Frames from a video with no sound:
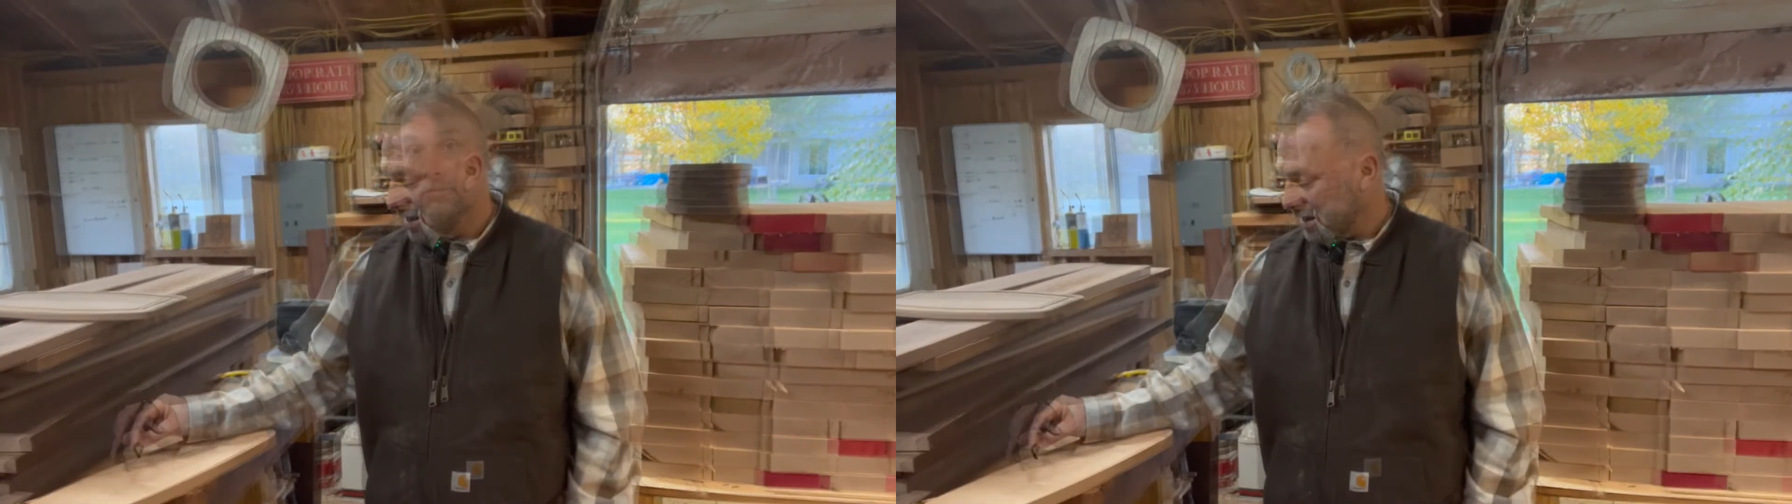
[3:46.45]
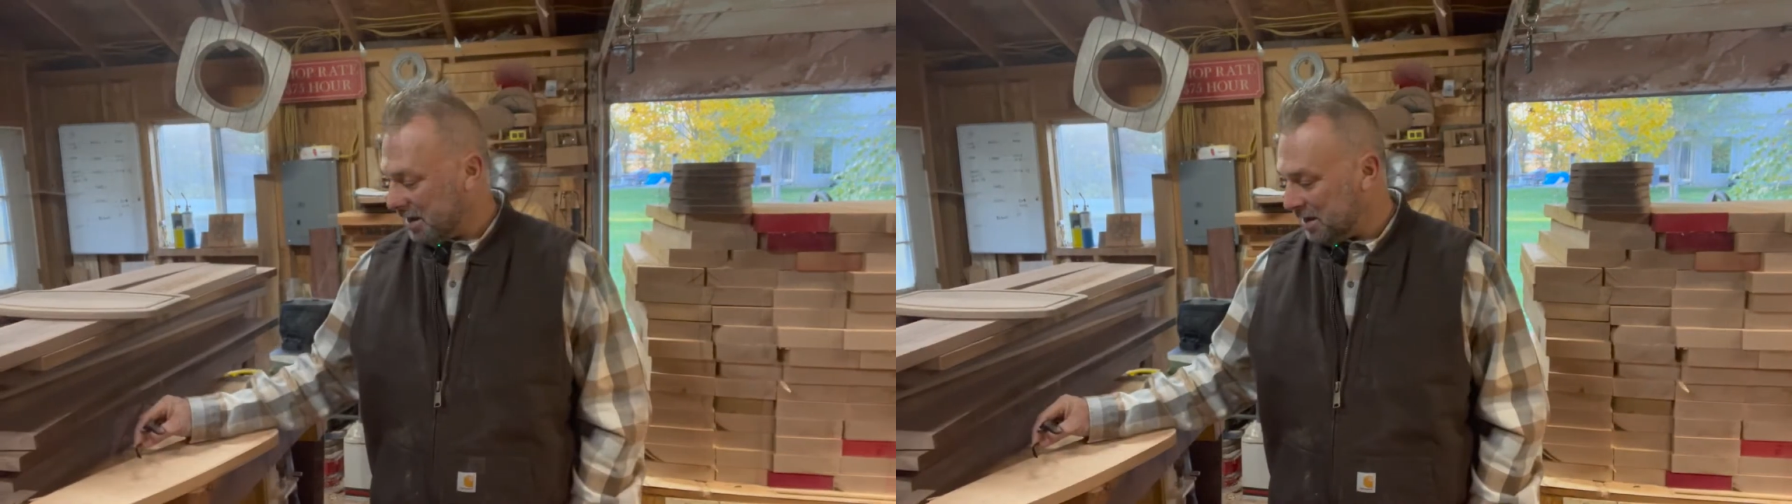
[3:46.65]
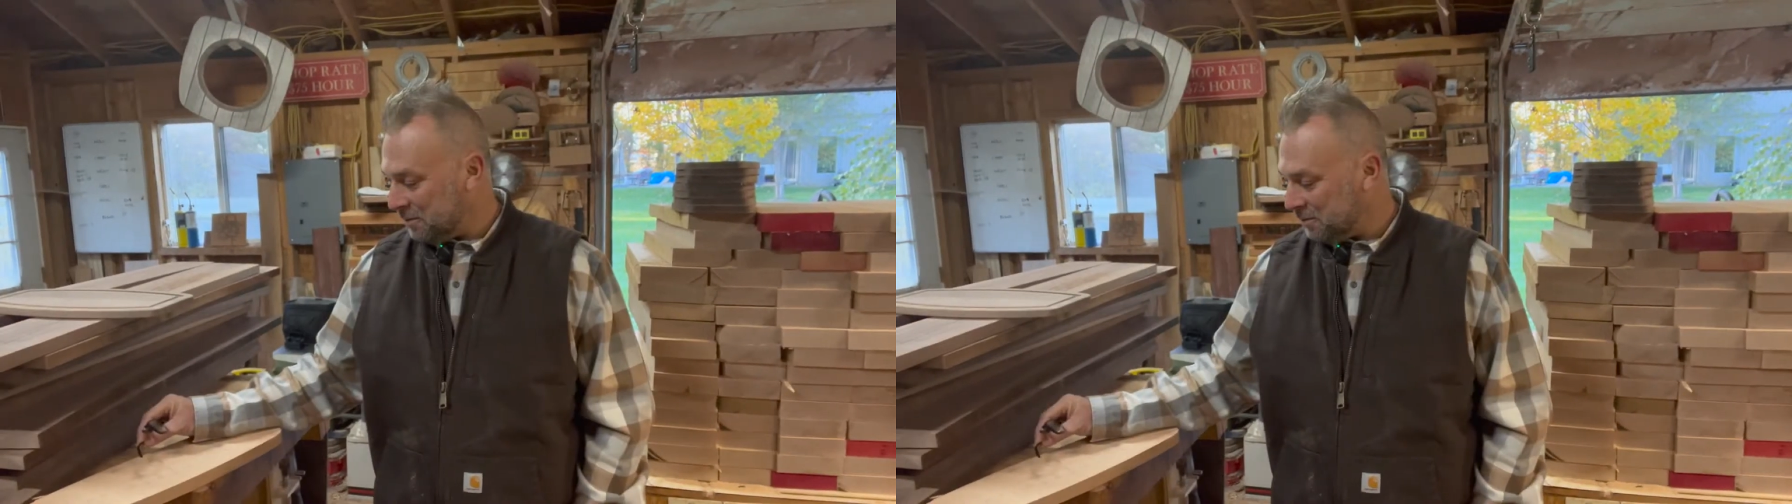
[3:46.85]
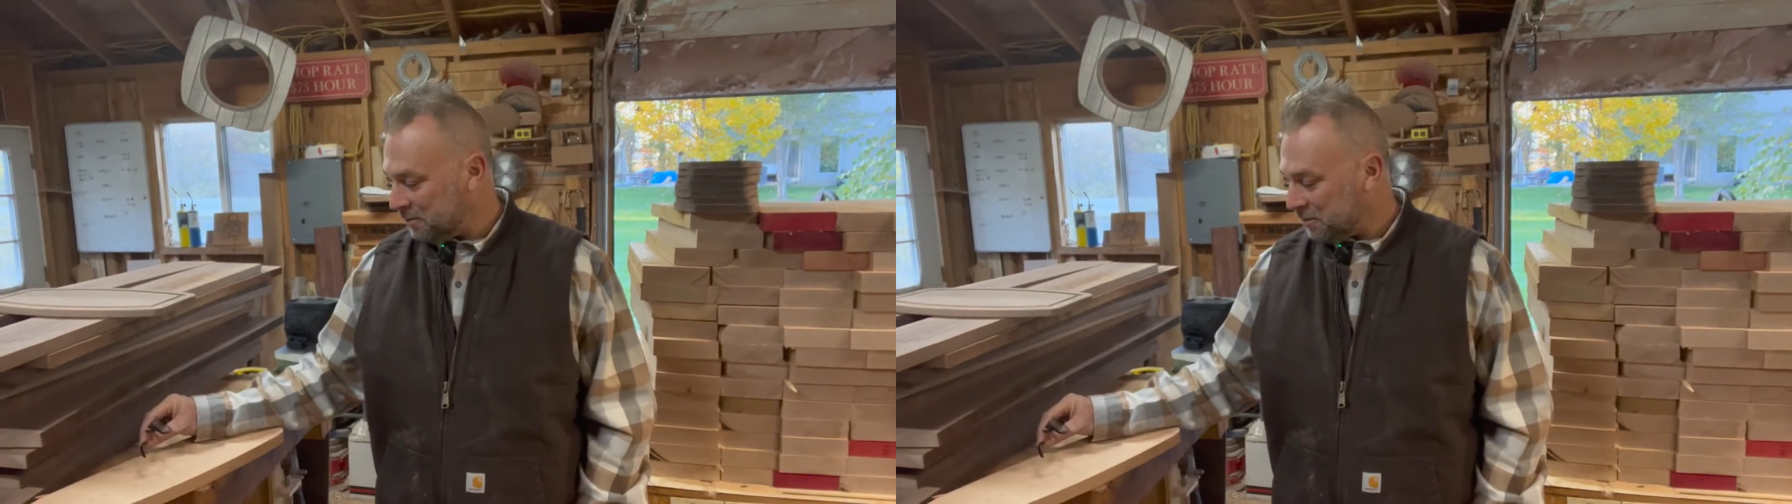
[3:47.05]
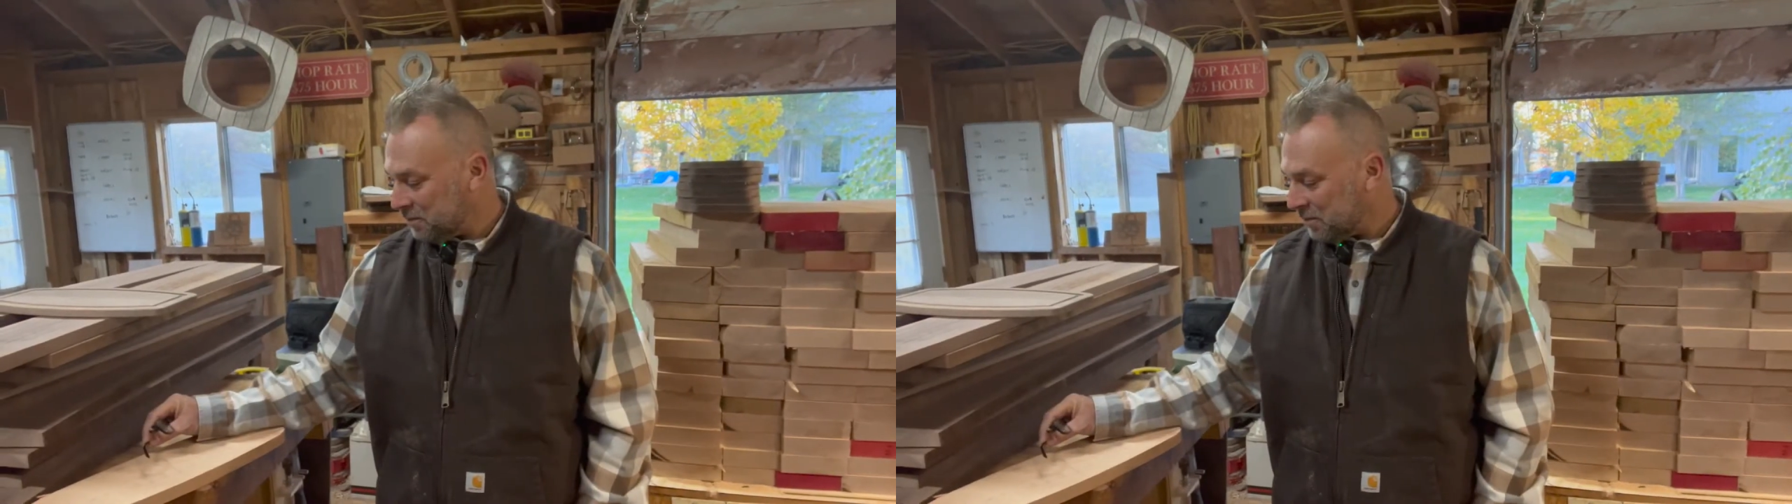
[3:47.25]
Another
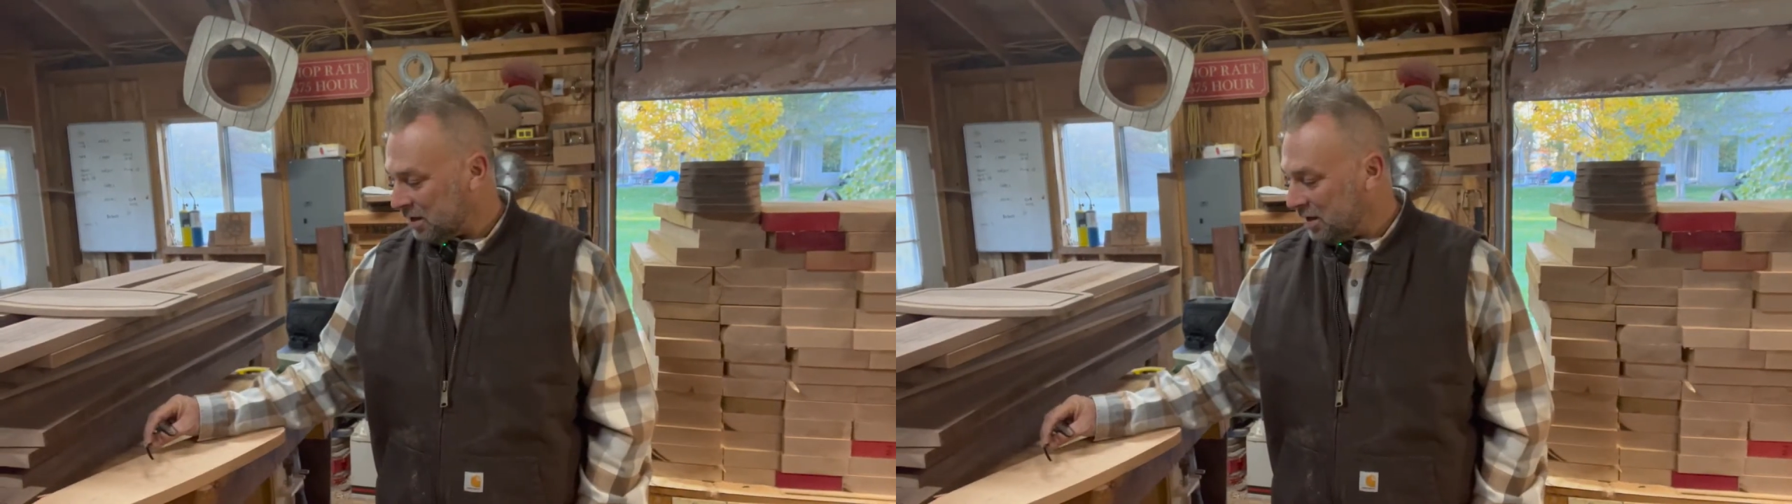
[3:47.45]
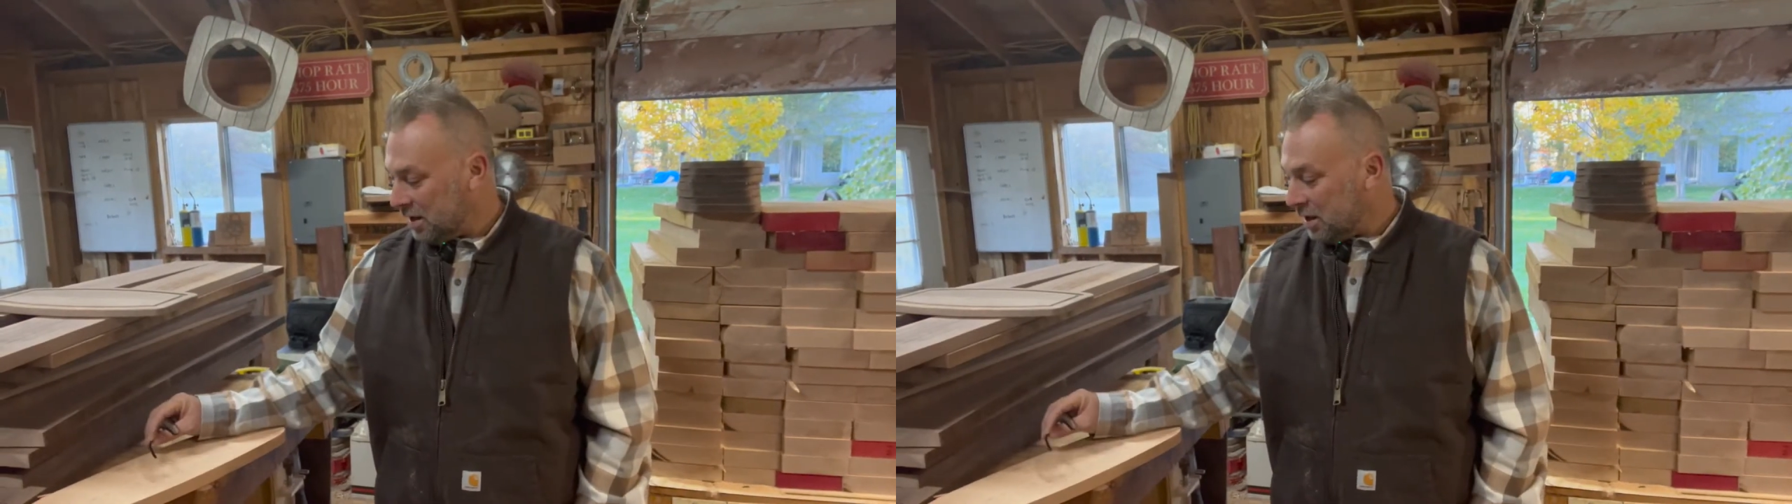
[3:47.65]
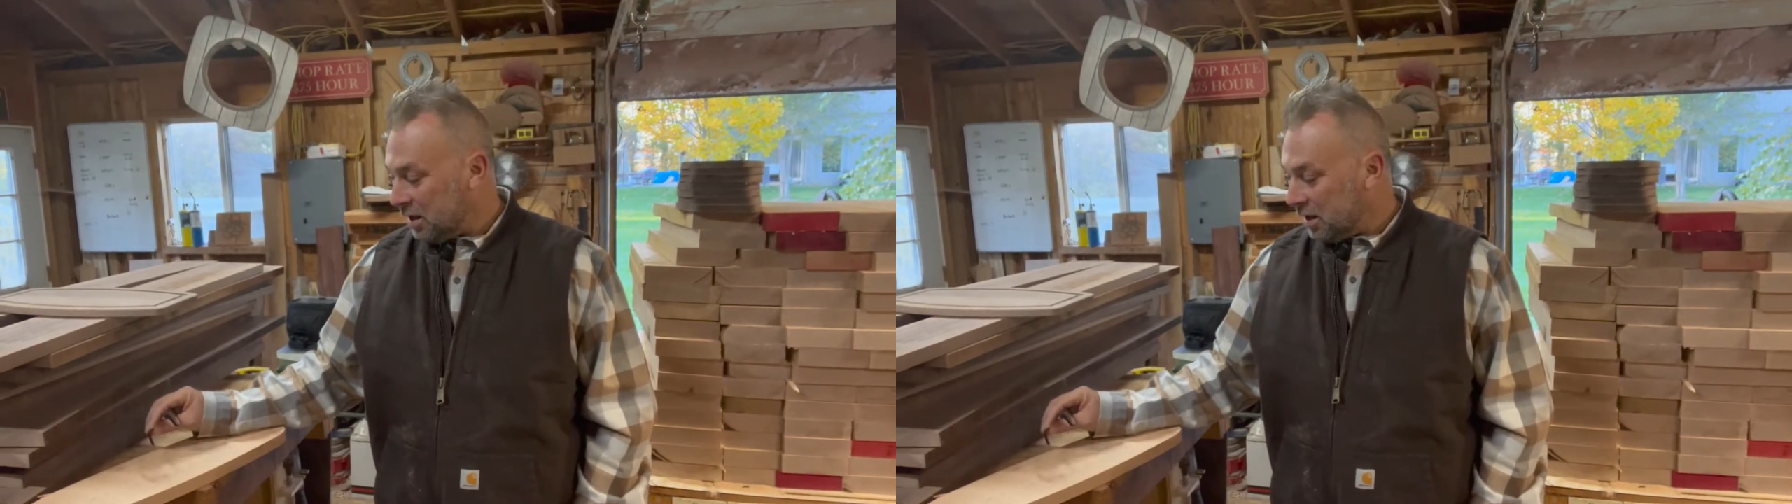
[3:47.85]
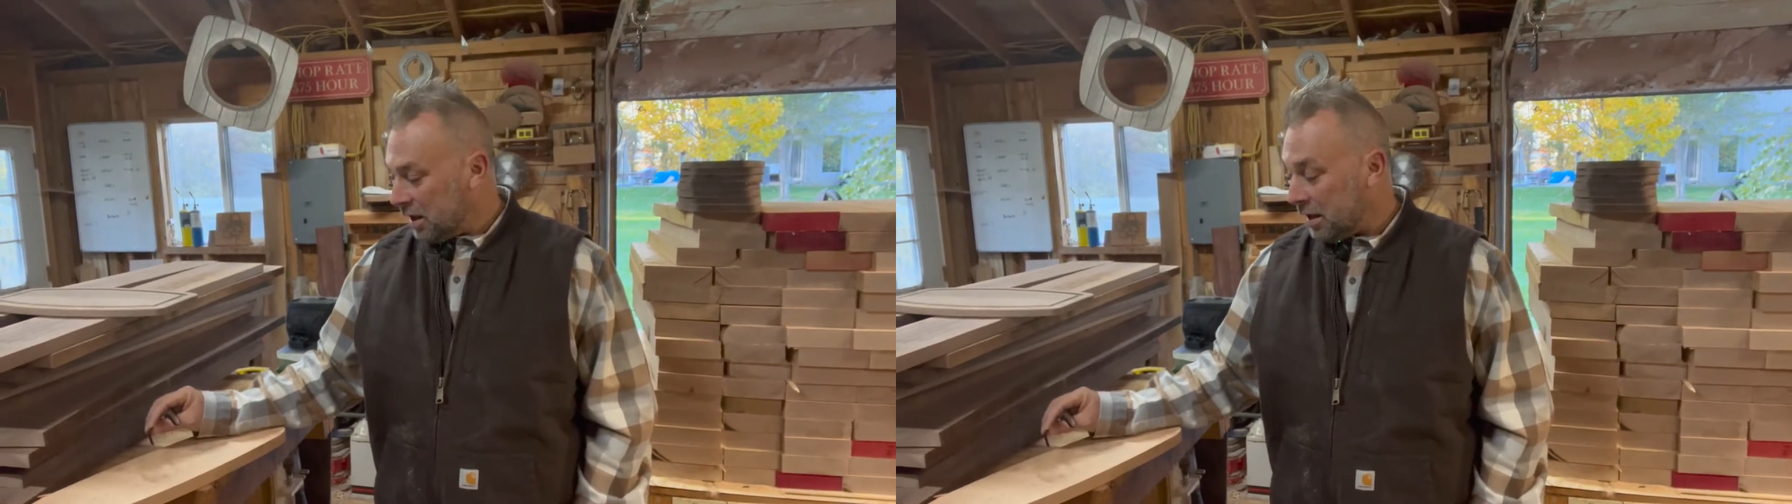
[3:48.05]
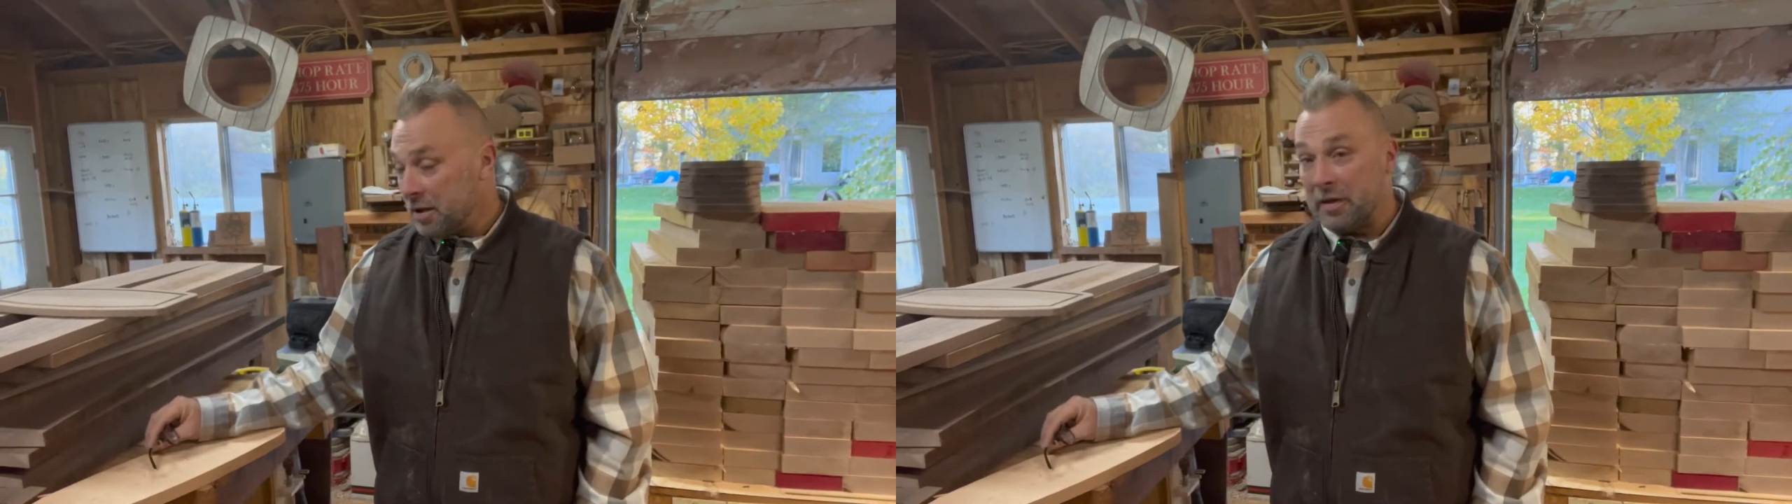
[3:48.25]

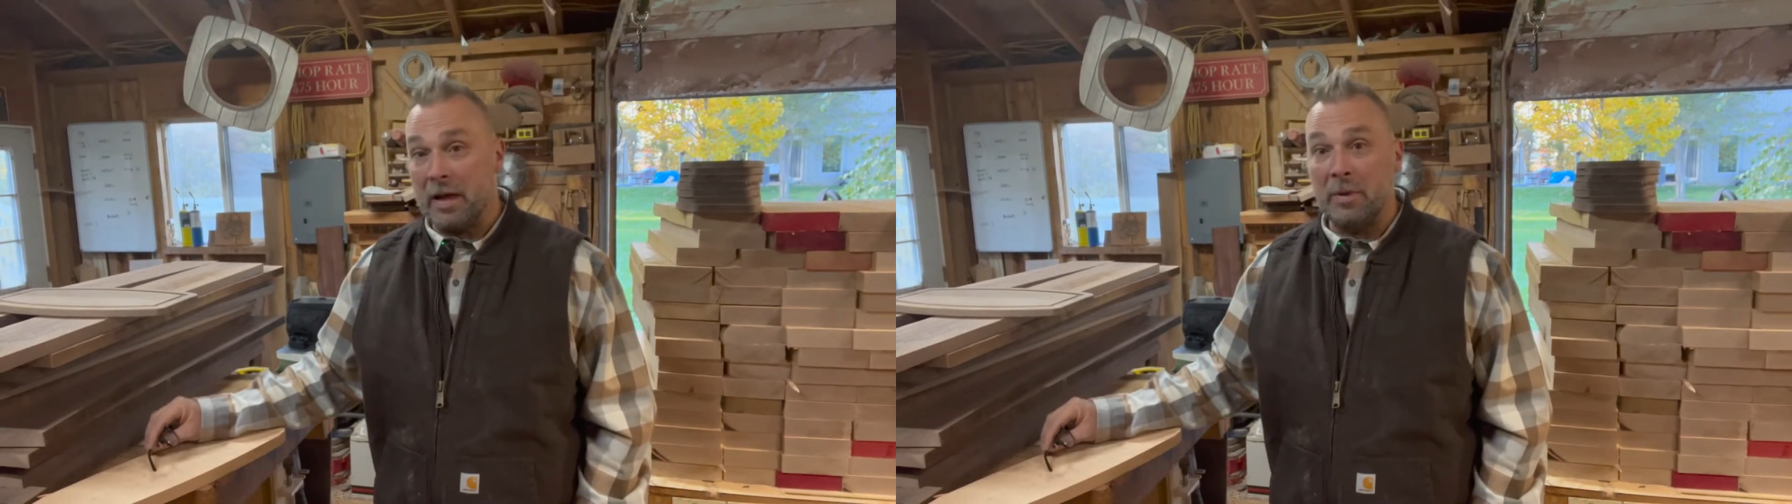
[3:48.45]
thing